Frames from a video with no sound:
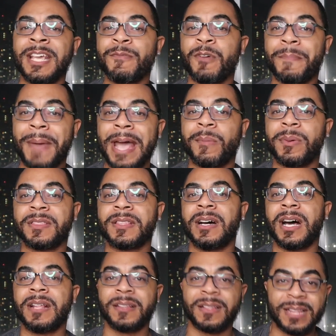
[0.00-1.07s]
we're back with the
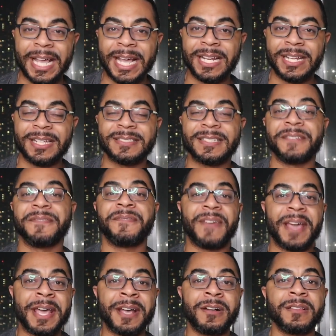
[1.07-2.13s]
other ladies and
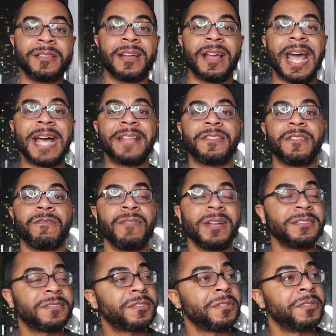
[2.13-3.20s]
Vale. They're at the
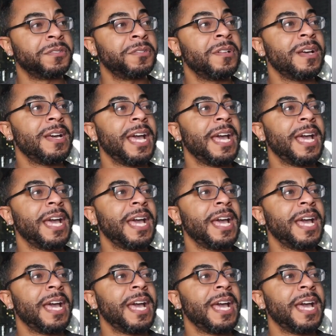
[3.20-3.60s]
rental.